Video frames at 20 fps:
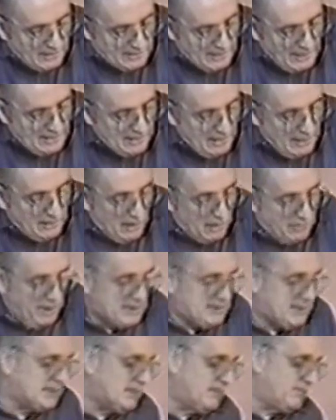Look what
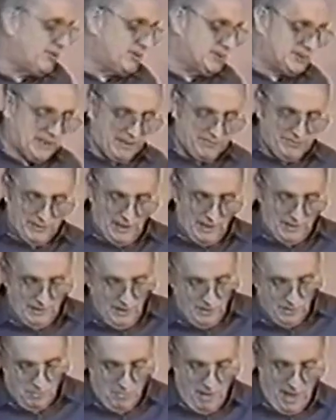it says in verse 7. Let
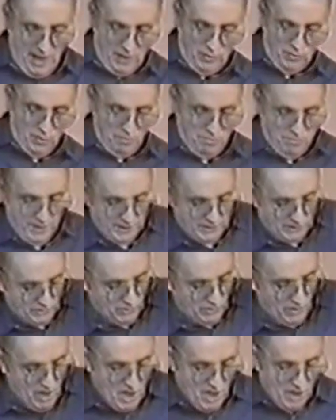neither man nor beast
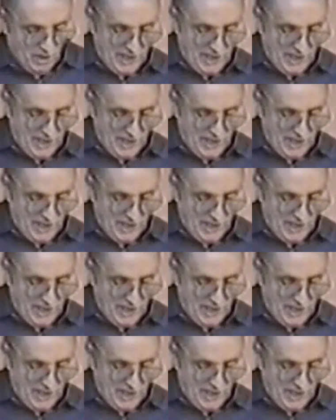nor